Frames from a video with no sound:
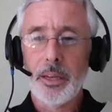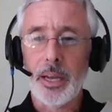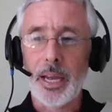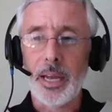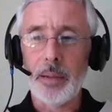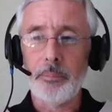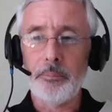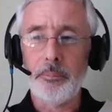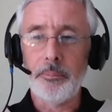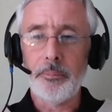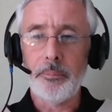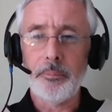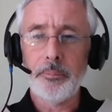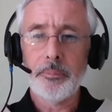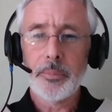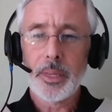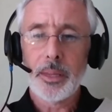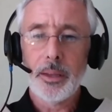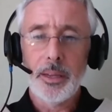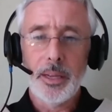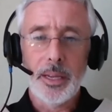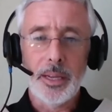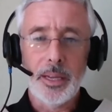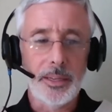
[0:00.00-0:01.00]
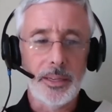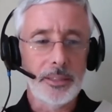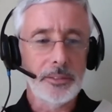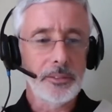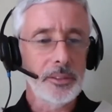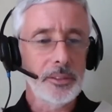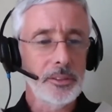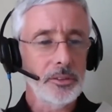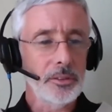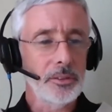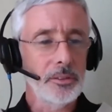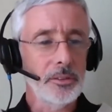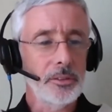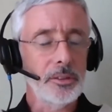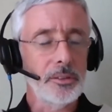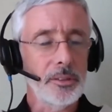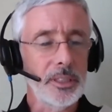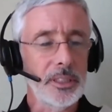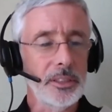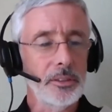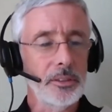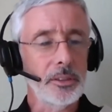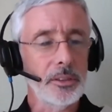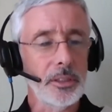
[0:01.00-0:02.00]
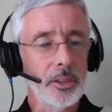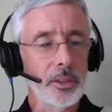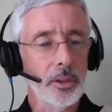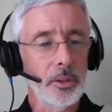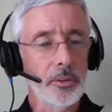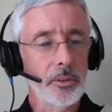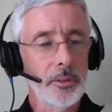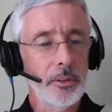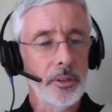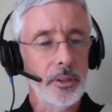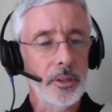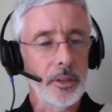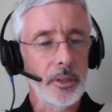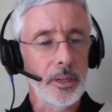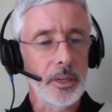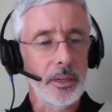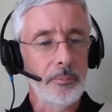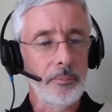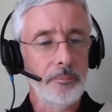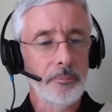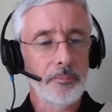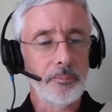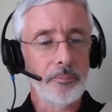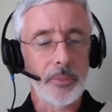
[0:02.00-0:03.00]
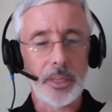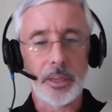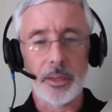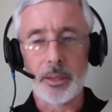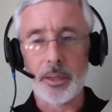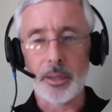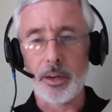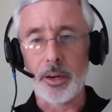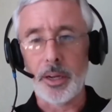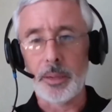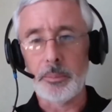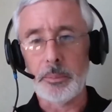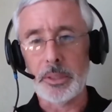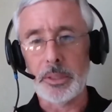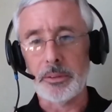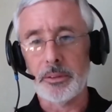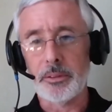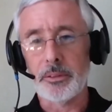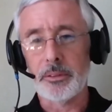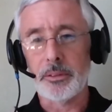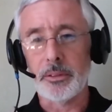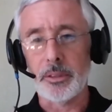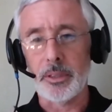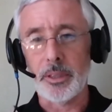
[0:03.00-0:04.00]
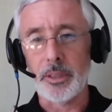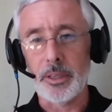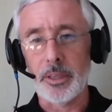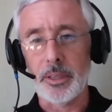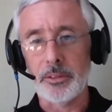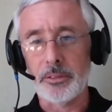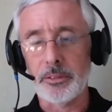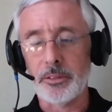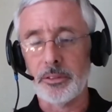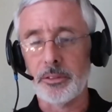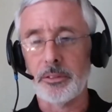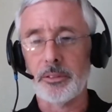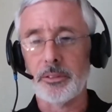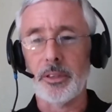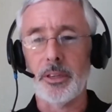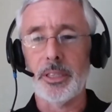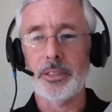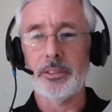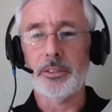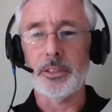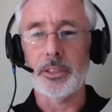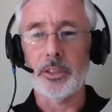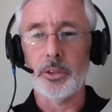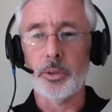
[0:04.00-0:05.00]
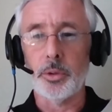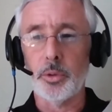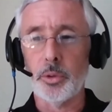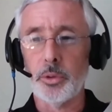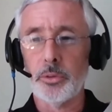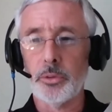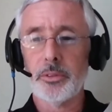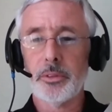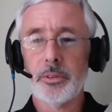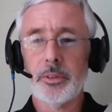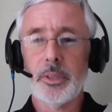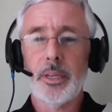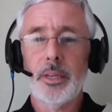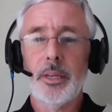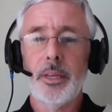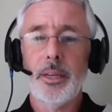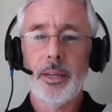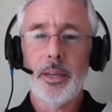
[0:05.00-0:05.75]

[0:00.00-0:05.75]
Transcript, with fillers: Um, in addition to teaching on the climate and society course,